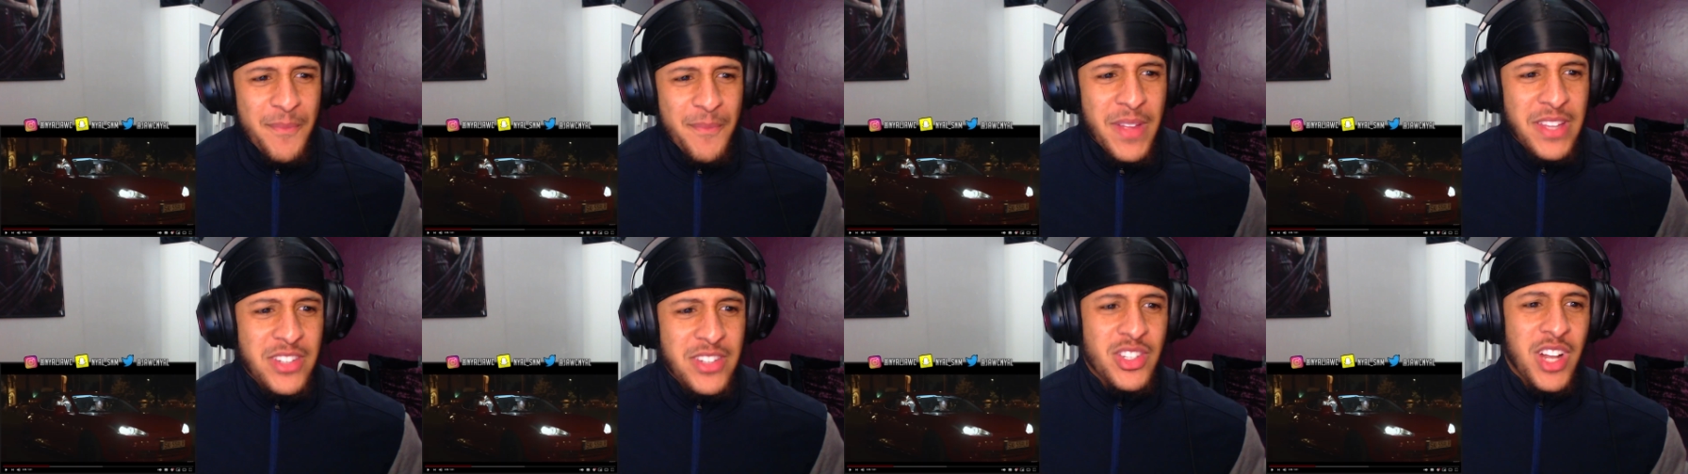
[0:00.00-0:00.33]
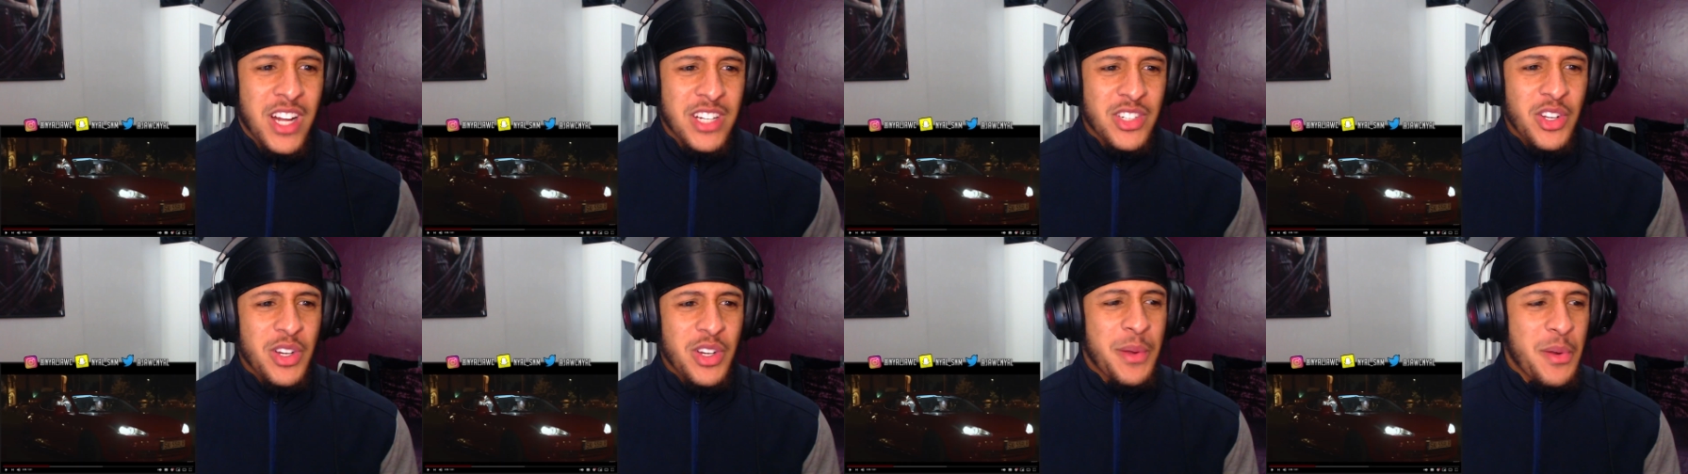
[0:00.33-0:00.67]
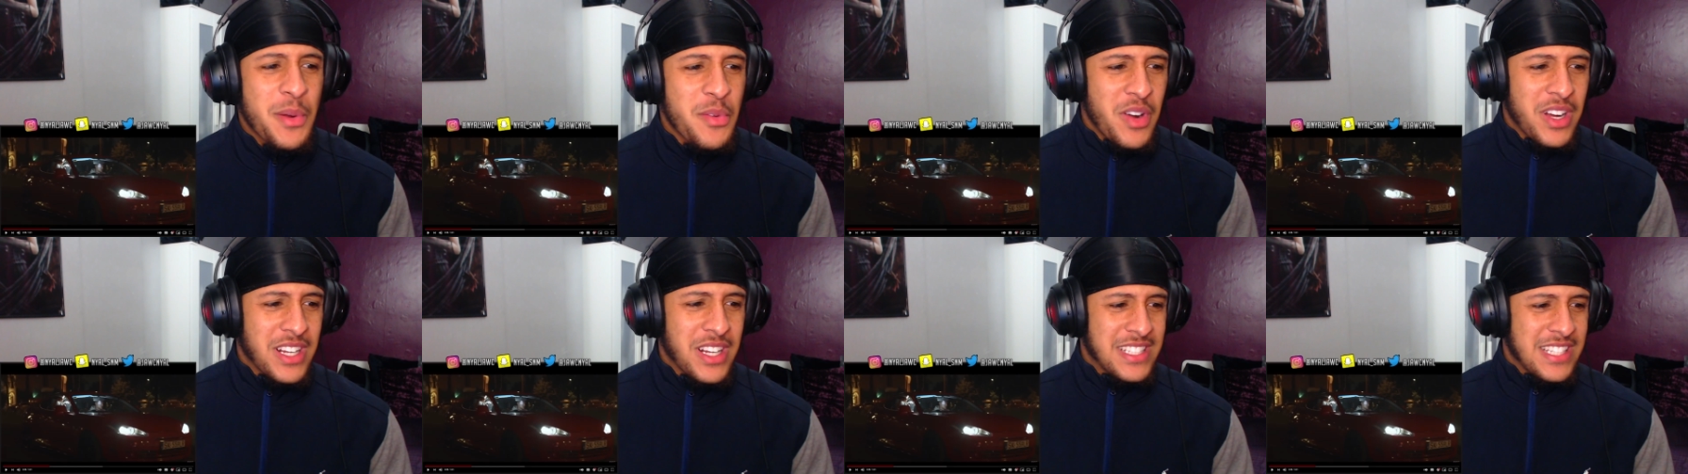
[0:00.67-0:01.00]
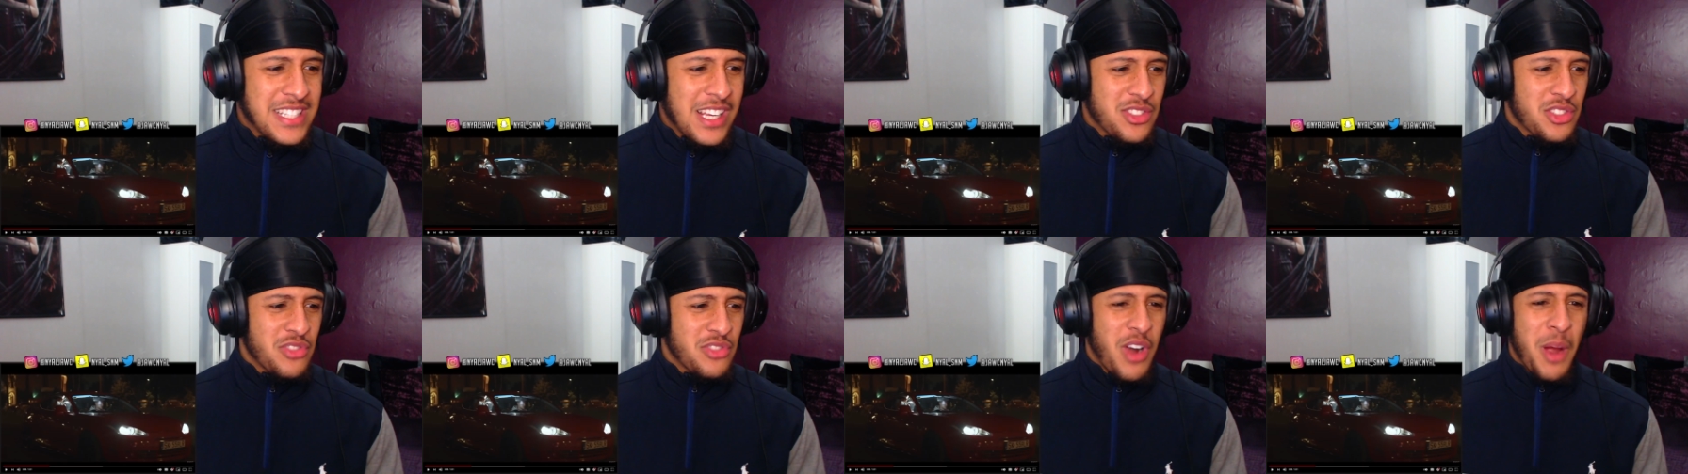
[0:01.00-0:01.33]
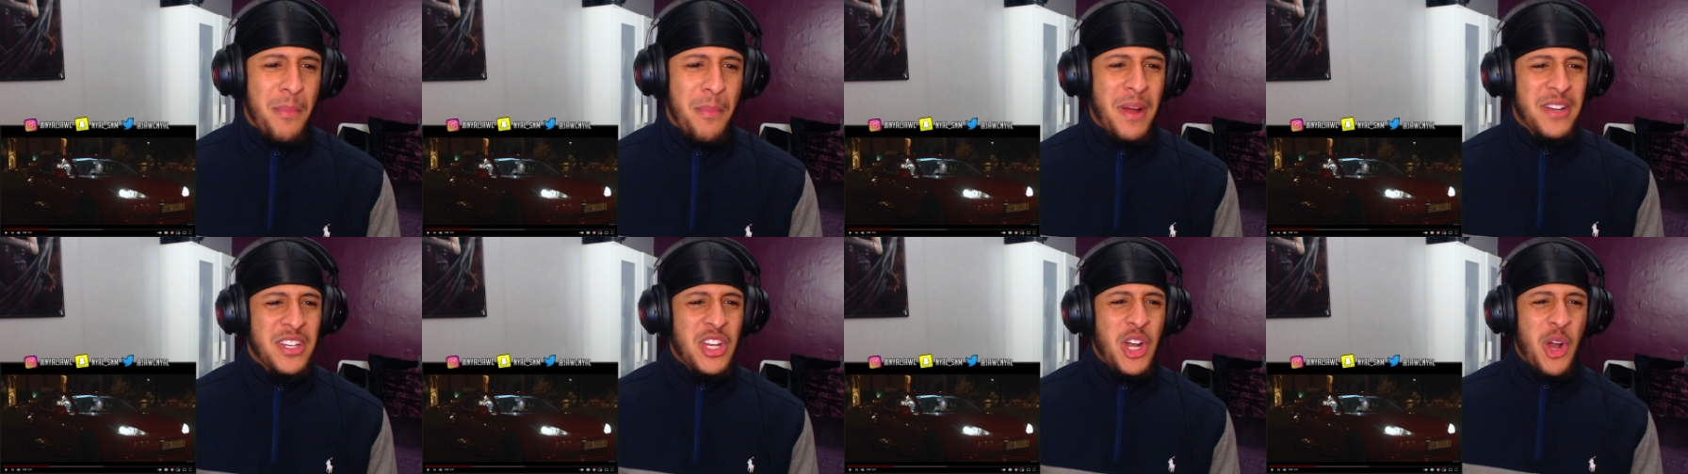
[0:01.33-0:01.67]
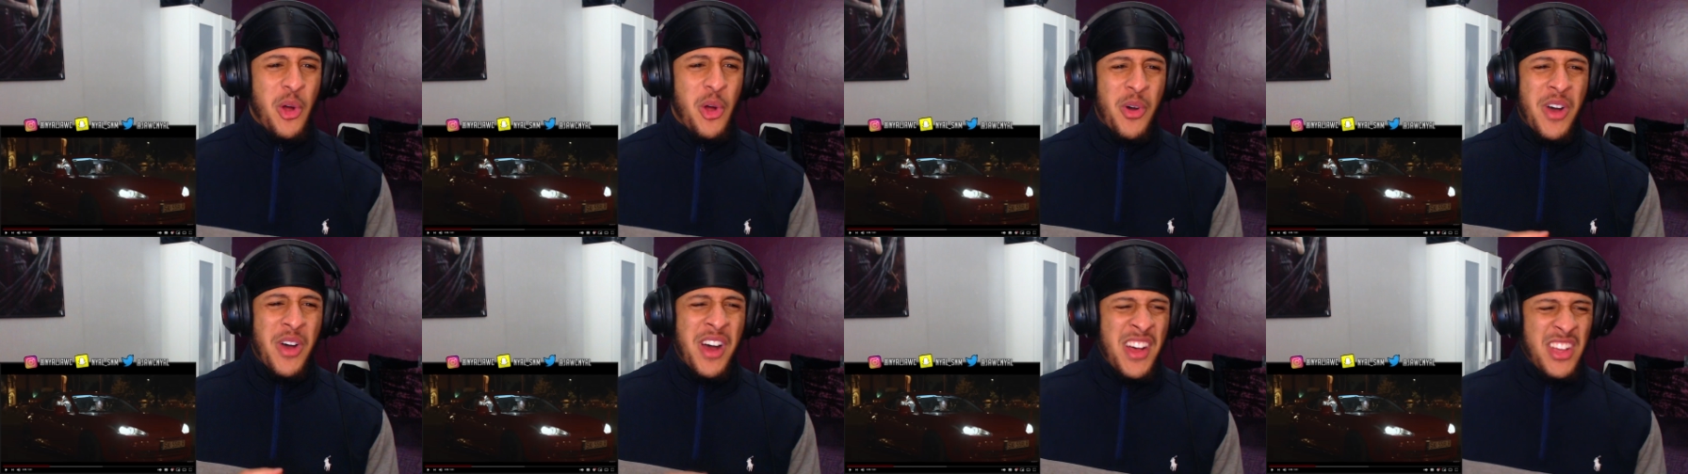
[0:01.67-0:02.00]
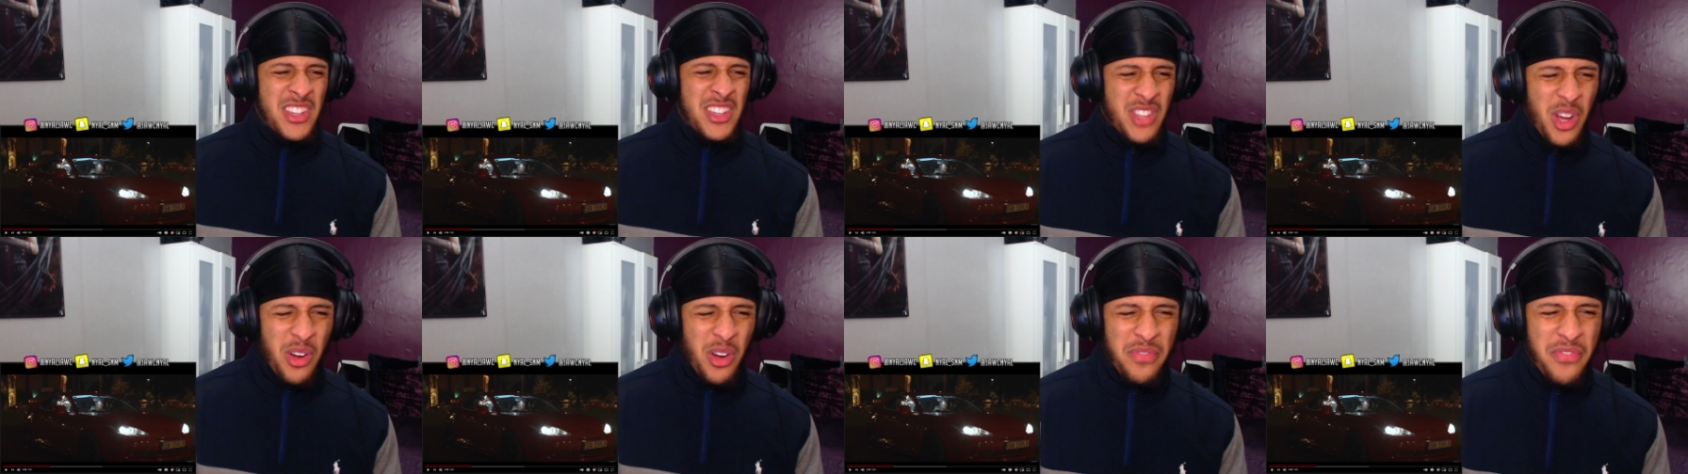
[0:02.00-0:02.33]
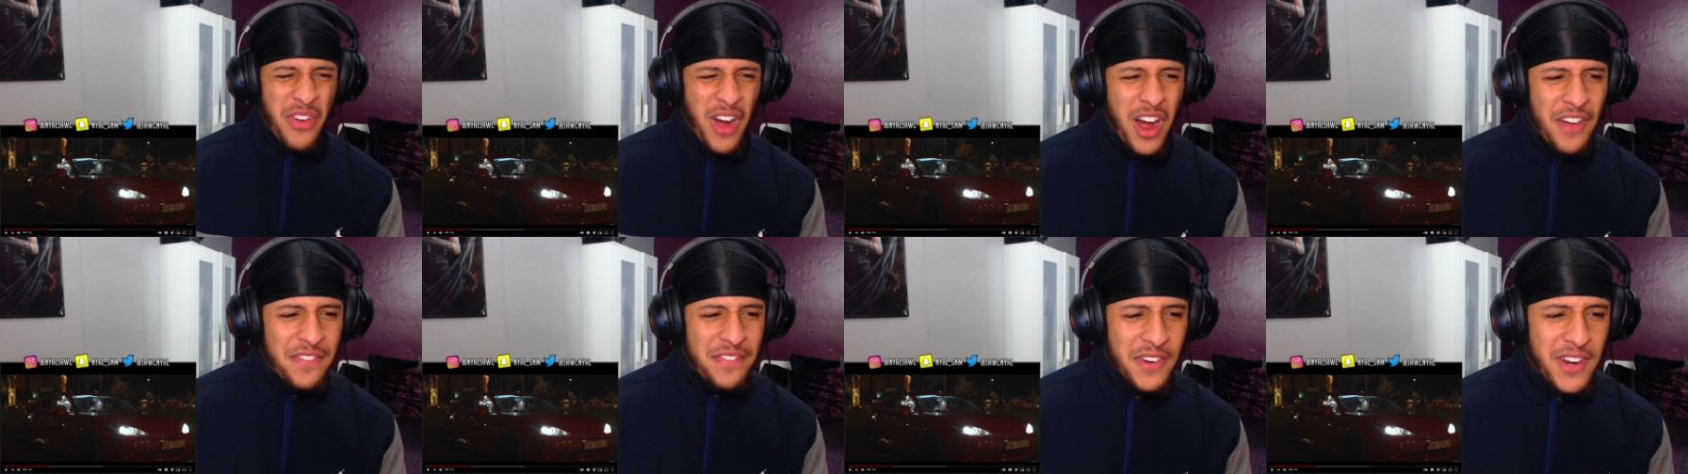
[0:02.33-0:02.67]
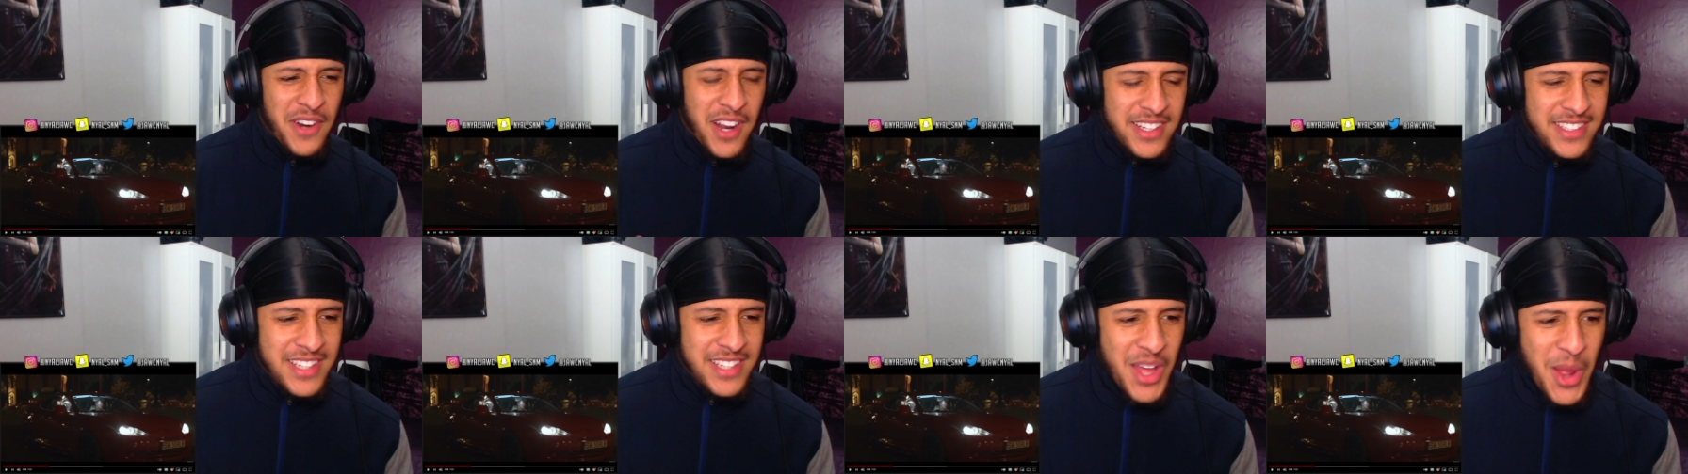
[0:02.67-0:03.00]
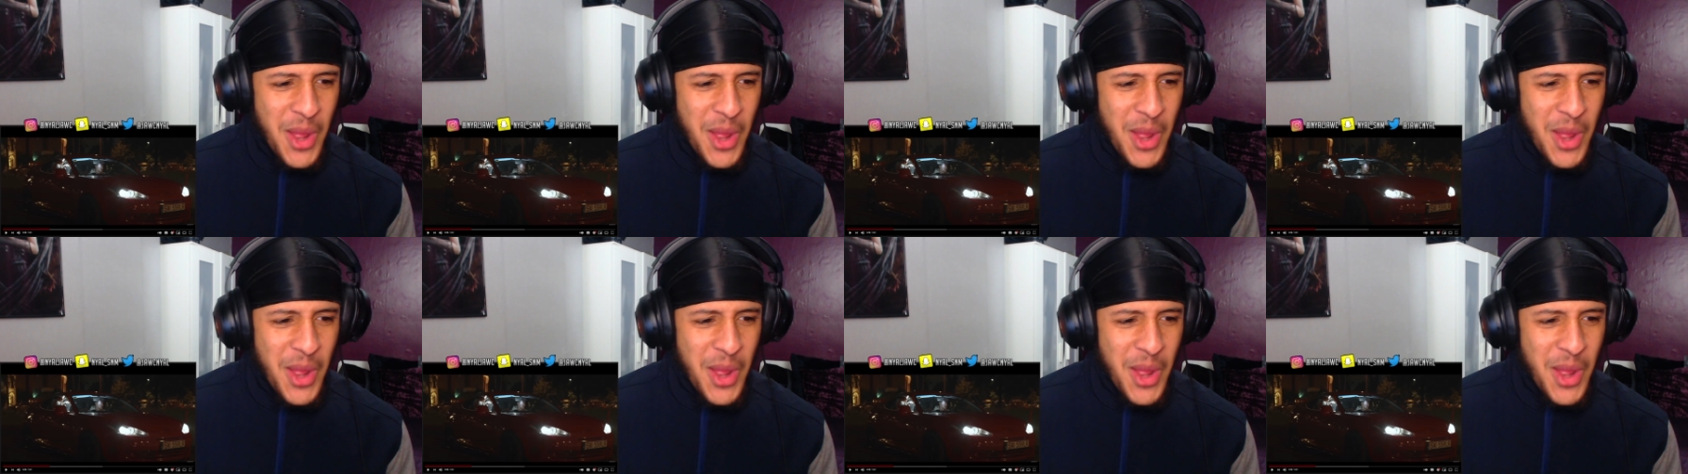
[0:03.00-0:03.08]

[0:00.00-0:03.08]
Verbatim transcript: like don't get me wrong, it sounds alright, but I don't know, so far I feel like